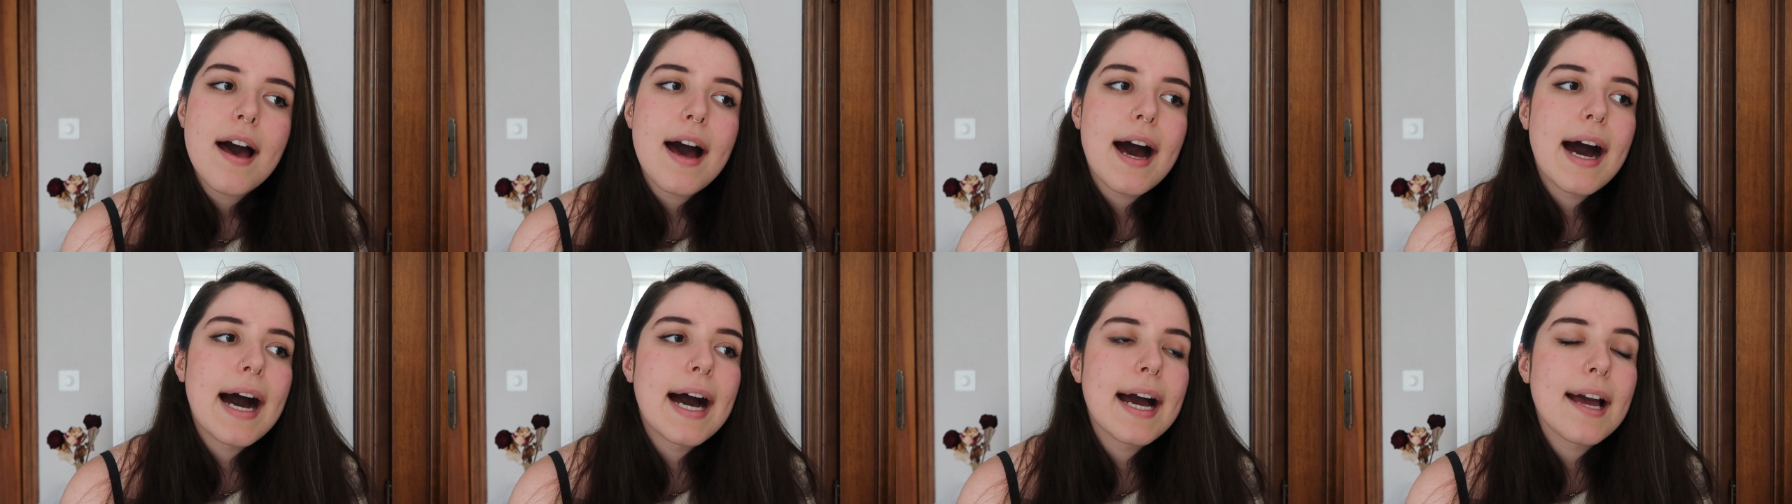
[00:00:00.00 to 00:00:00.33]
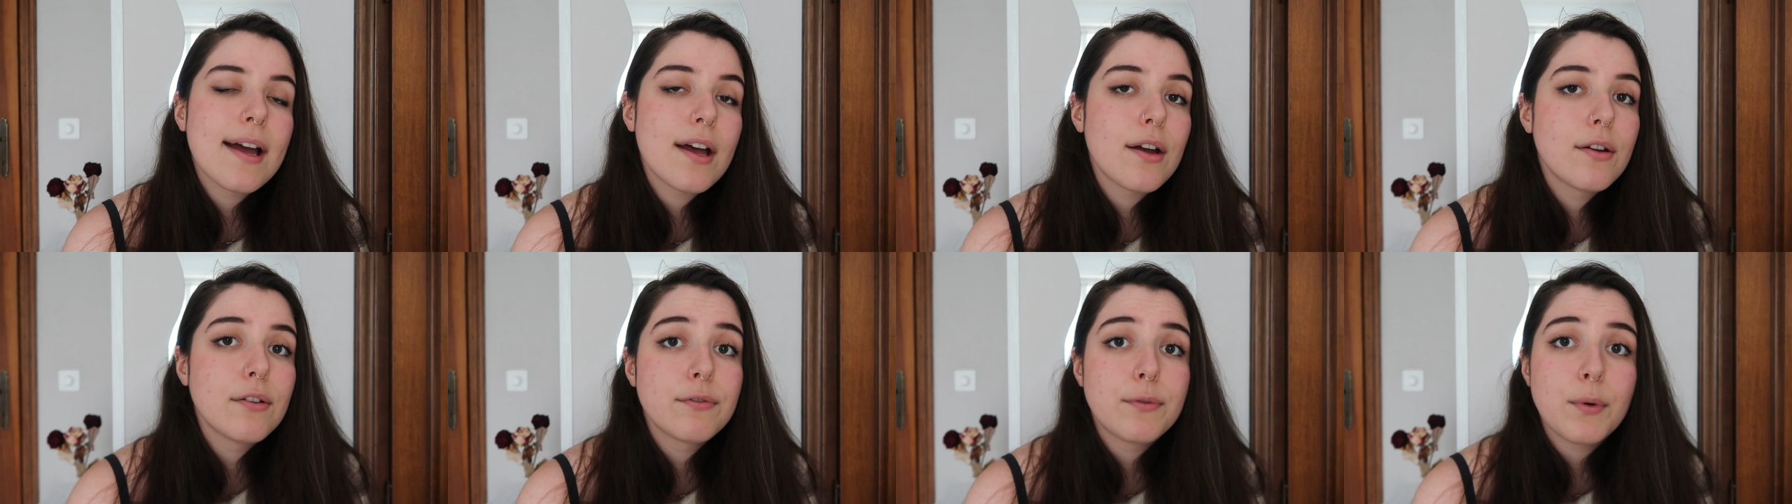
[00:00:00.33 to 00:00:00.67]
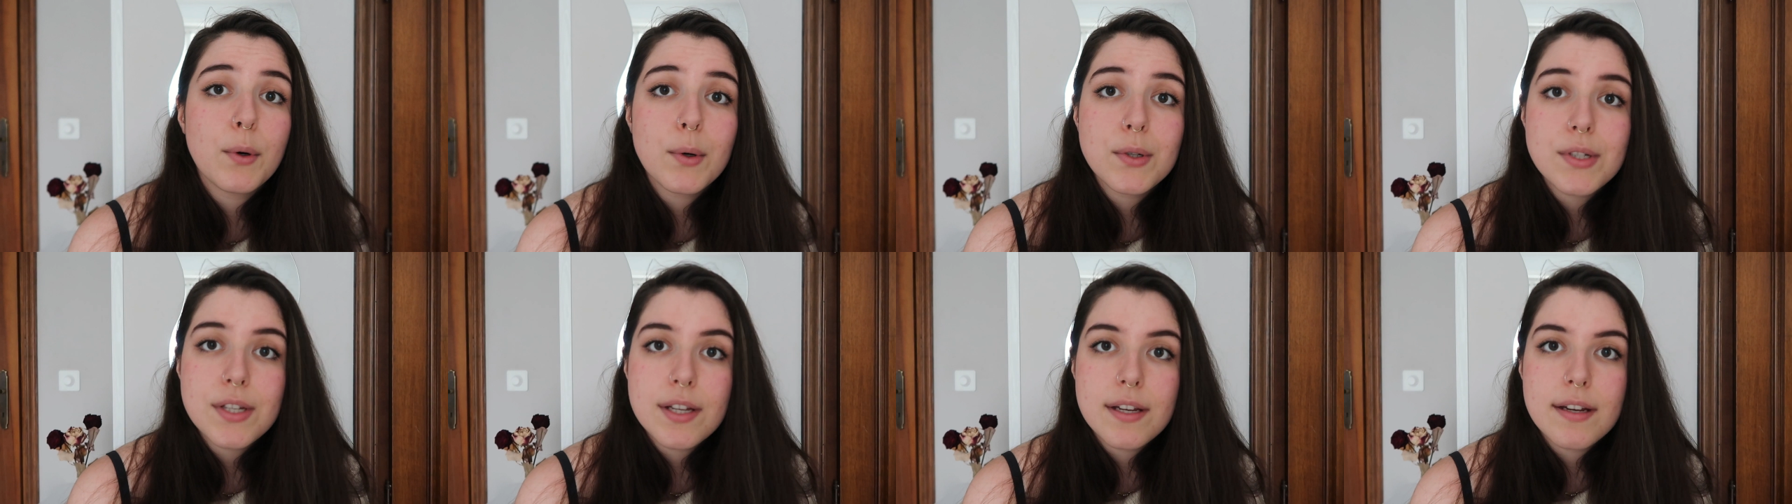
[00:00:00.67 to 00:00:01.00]
I
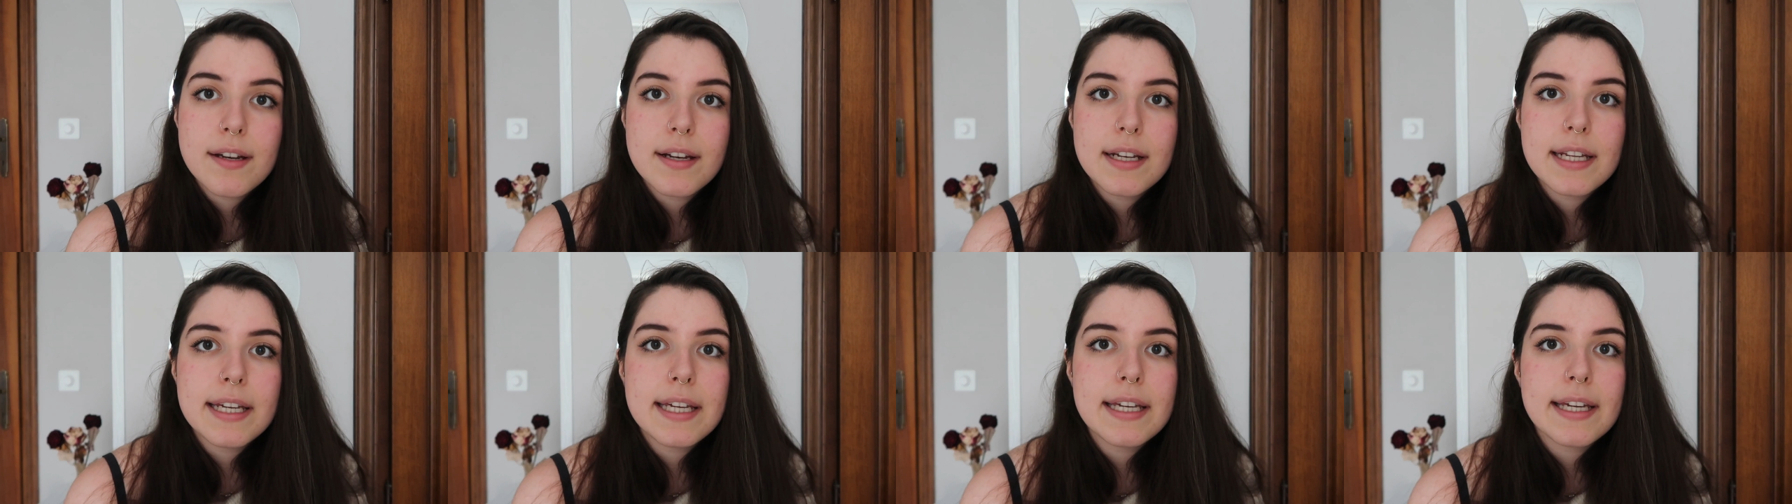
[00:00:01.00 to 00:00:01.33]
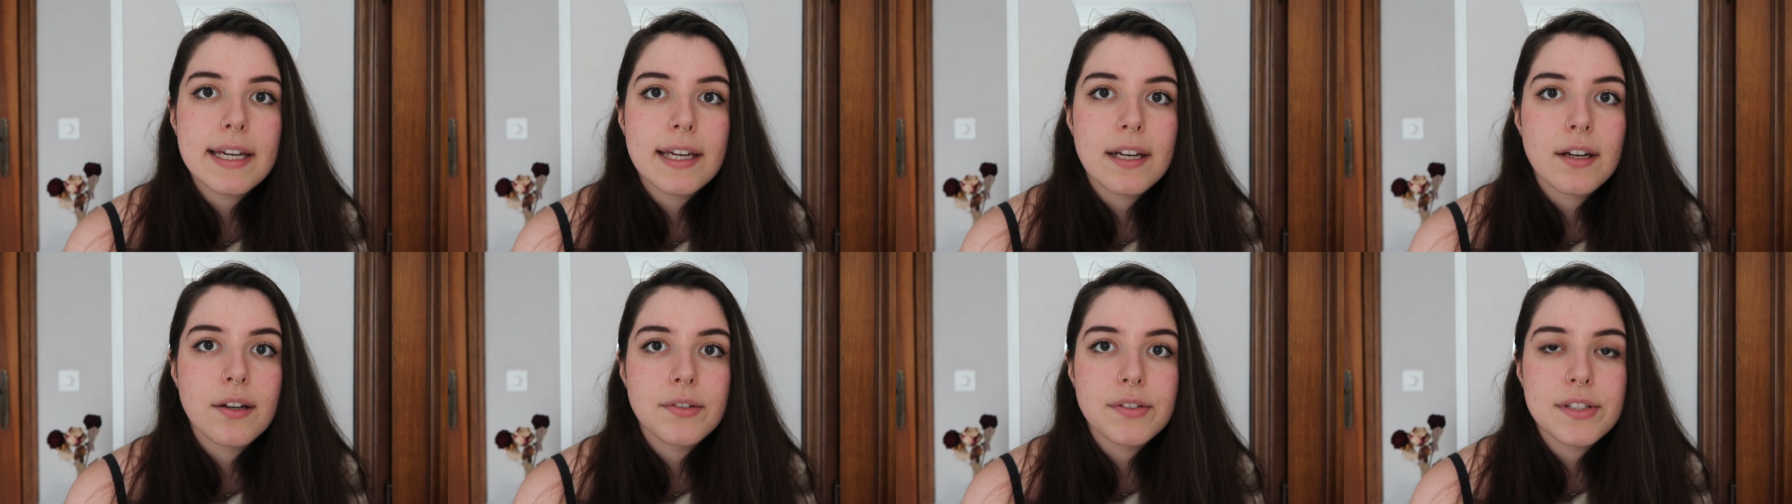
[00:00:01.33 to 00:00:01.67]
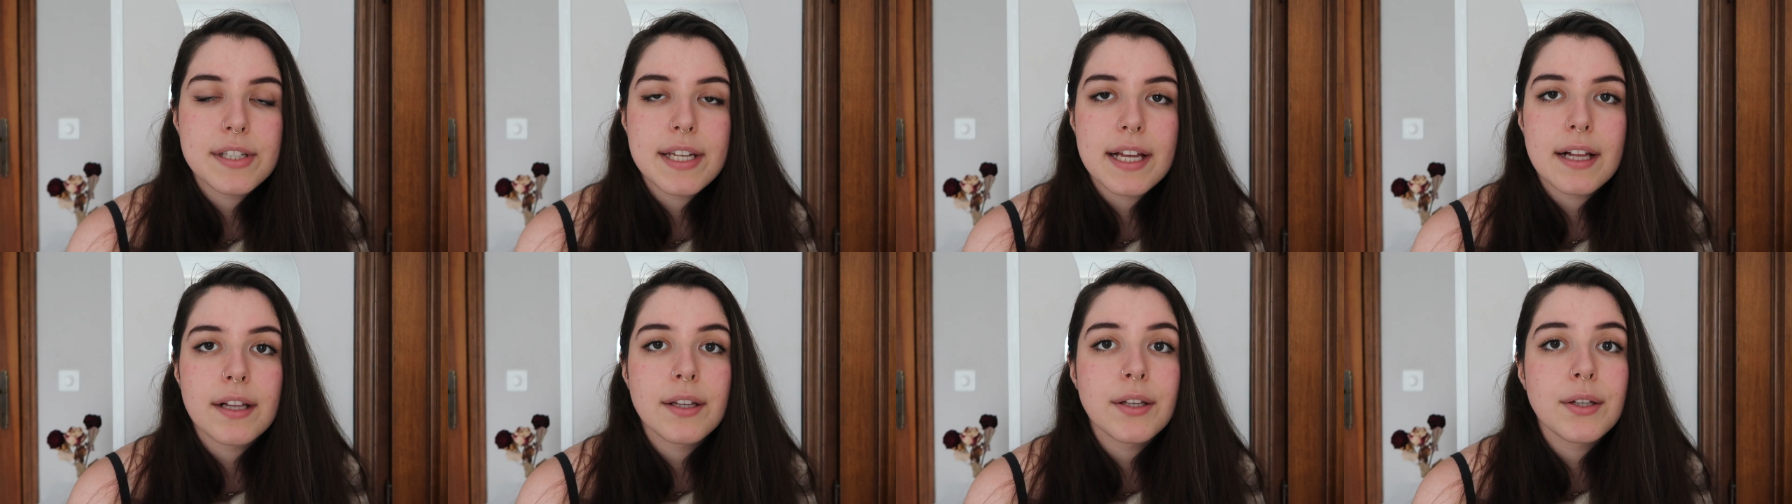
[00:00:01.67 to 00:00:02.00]
unfortunately cannot
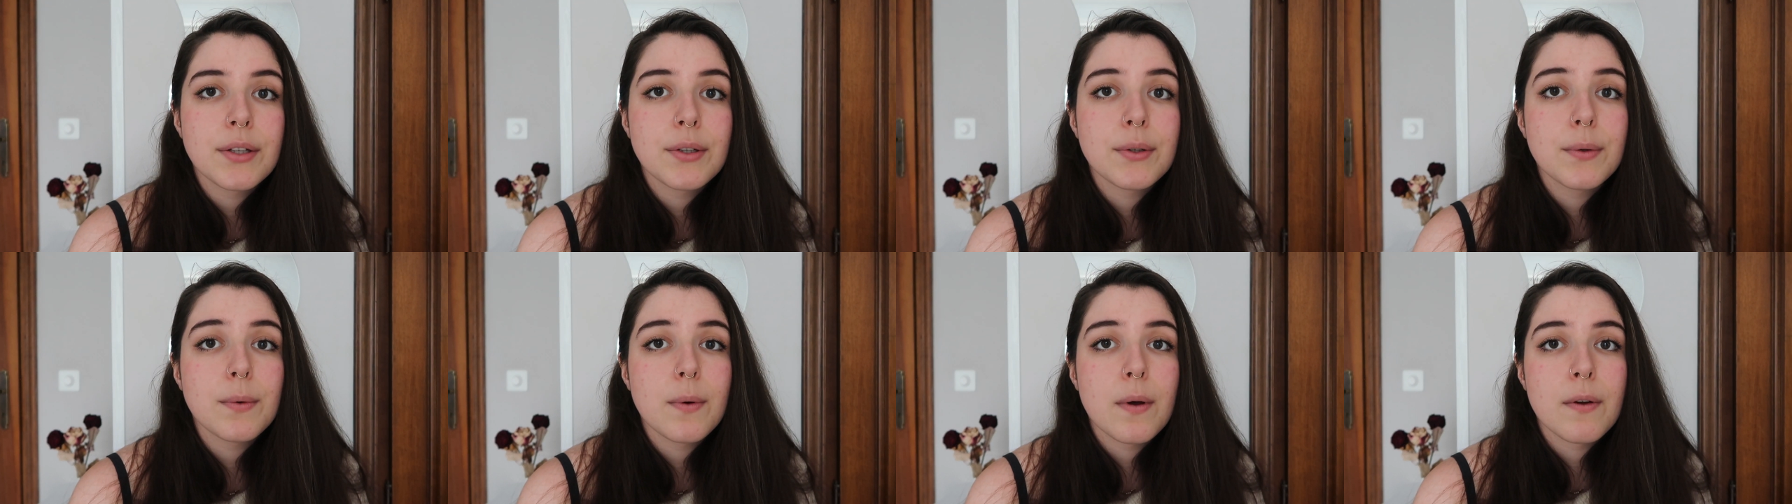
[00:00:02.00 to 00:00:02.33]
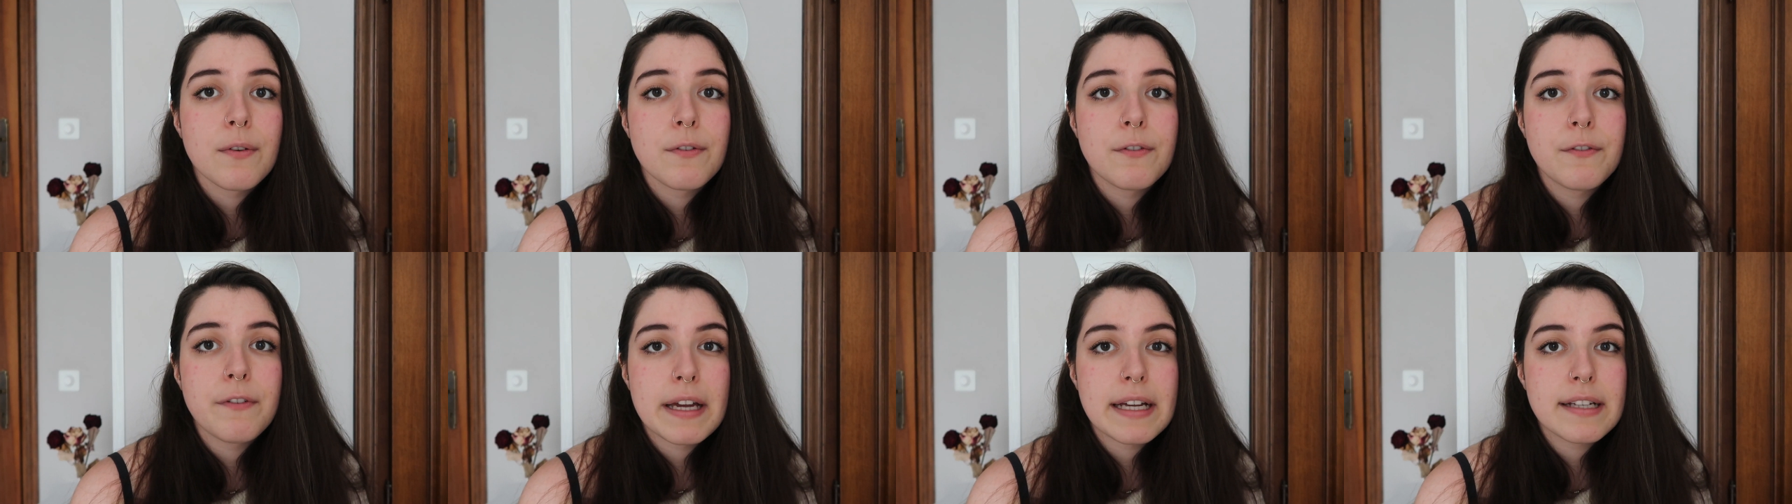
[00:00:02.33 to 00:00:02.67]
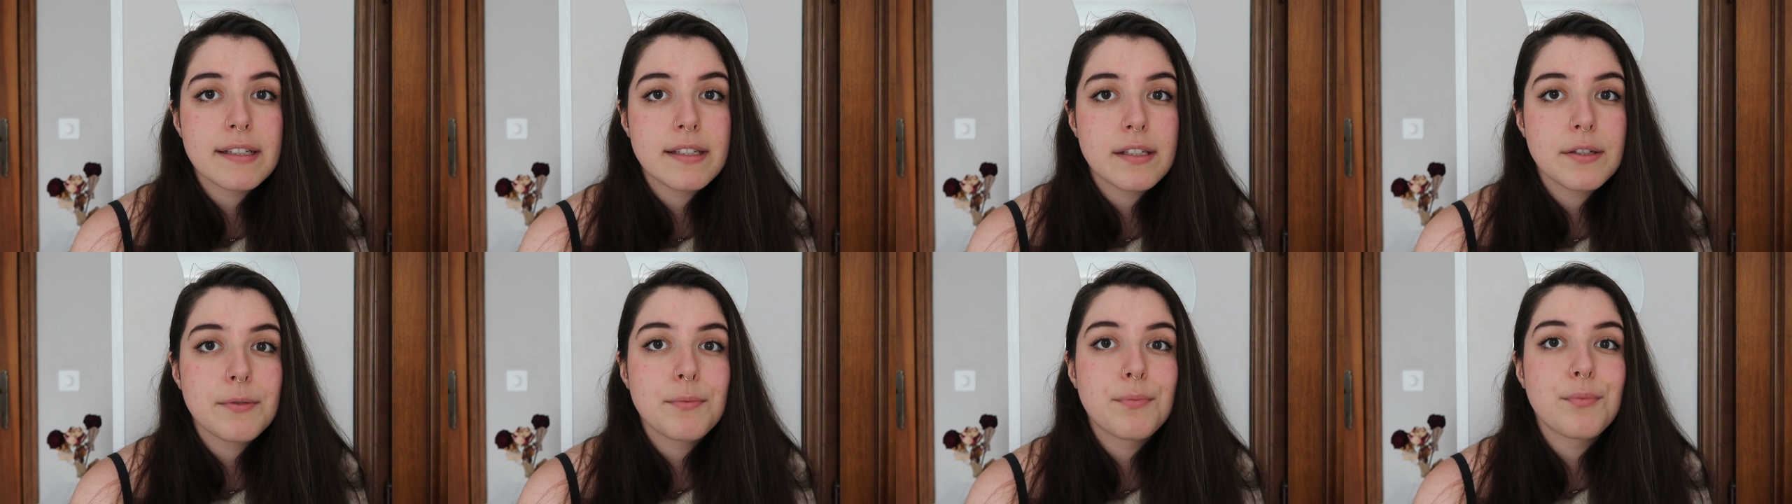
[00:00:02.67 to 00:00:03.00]
tell you a
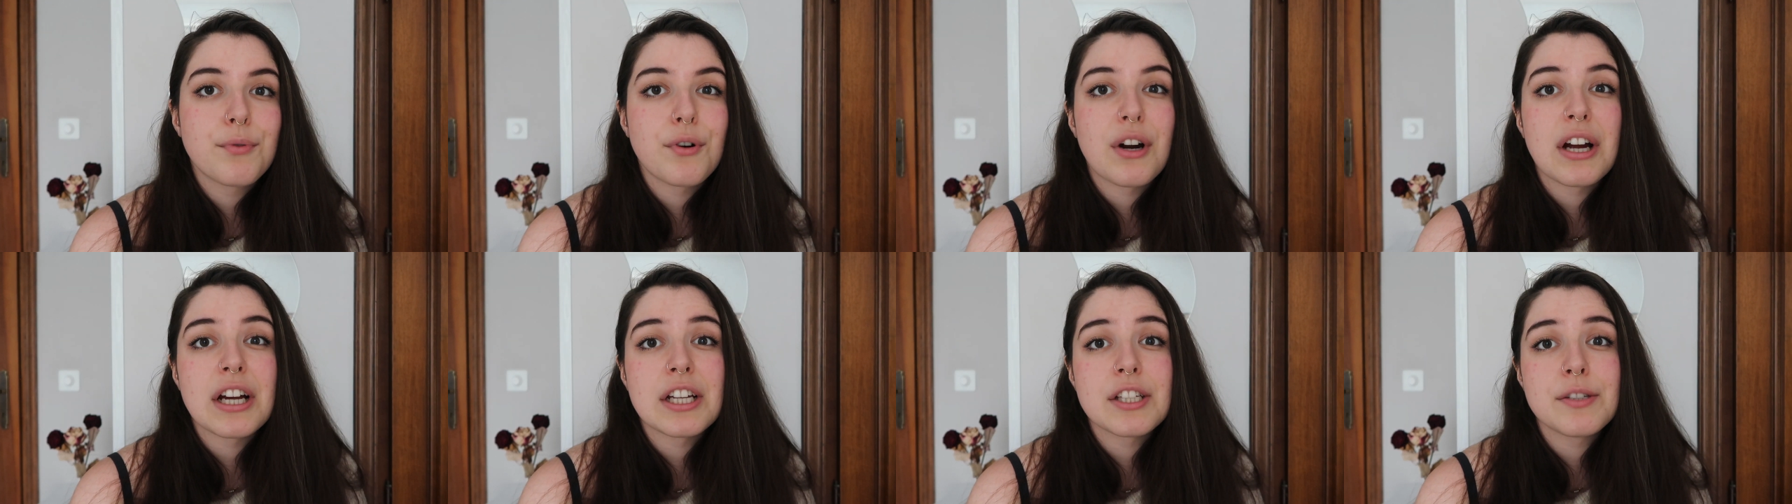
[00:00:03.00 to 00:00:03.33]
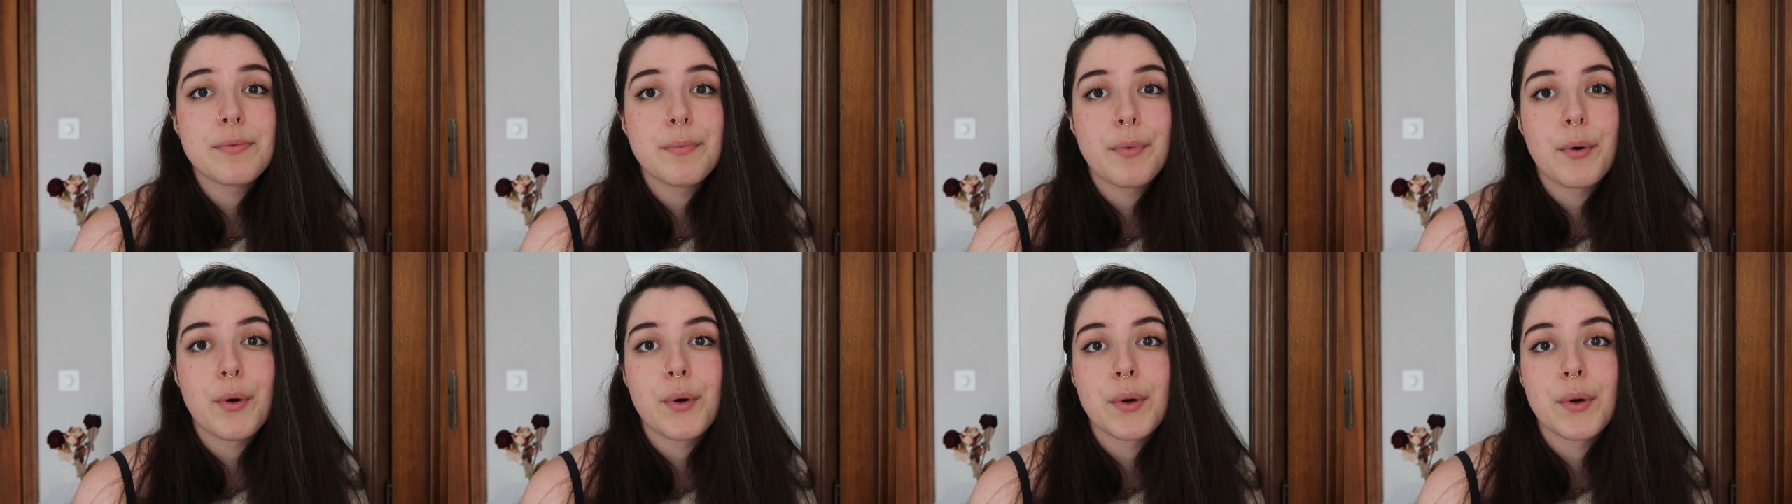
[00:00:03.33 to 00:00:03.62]
fixed price